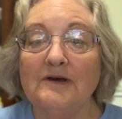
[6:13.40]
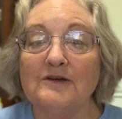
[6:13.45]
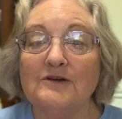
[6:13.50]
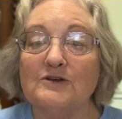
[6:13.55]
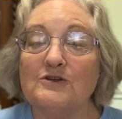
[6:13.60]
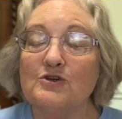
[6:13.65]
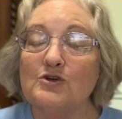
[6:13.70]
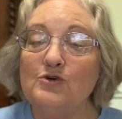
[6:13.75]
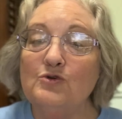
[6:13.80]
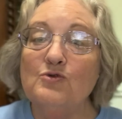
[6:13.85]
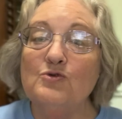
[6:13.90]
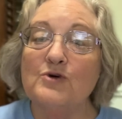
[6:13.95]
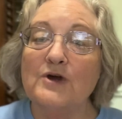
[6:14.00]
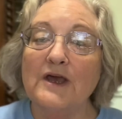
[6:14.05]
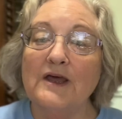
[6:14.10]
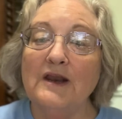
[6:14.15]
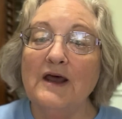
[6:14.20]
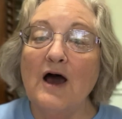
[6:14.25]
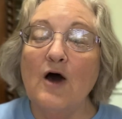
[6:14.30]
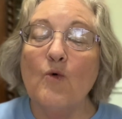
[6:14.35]
Two
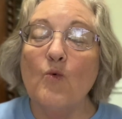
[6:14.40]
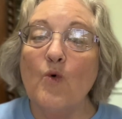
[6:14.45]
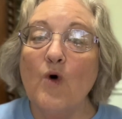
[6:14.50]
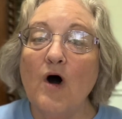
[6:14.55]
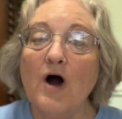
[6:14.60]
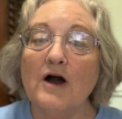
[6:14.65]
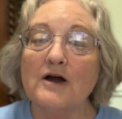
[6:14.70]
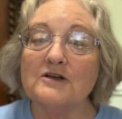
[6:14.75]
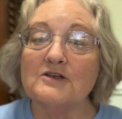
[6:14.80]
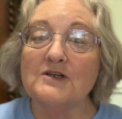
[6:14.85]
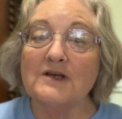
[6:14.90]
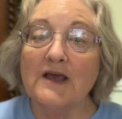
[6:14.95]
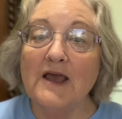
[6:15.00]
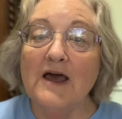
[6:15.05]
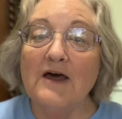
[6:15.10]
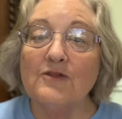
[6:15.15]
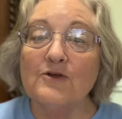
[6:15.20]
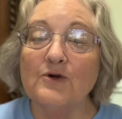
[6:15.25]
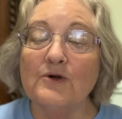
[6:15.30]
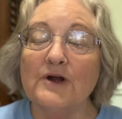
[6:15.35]
cannot walk
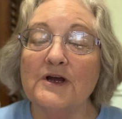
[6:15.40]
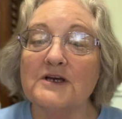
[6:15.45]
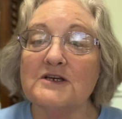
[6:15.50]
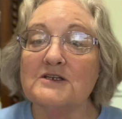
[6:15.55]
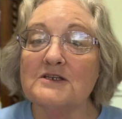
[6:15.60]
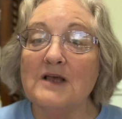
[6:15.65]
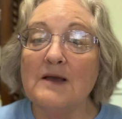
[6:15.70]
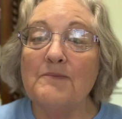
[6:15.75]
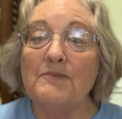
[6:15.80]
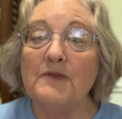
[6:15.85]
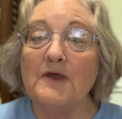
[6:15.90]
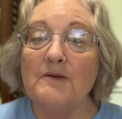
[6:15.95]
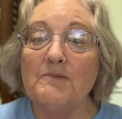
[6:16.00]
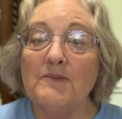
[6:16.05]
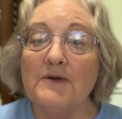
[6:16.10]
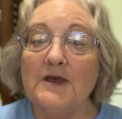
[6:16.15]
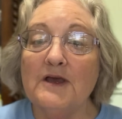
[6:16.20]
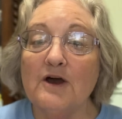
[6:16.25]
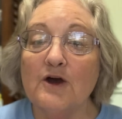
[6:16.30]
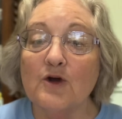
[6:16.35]
together except they
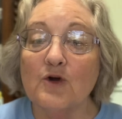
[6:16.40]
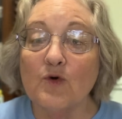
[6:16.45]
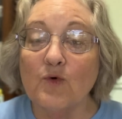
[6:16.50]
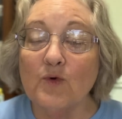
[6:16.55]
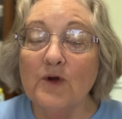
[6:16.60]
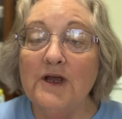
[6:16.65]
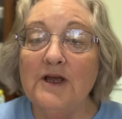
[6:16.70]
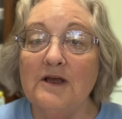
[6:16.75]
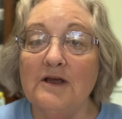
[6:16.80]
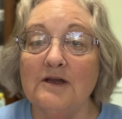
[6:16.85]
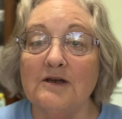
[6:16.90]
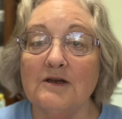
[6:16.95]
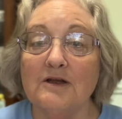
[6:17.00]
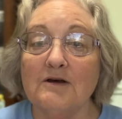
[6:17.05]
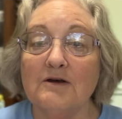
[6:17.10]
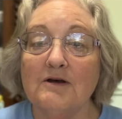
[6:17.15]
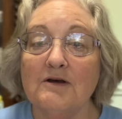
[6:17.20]
be agreed.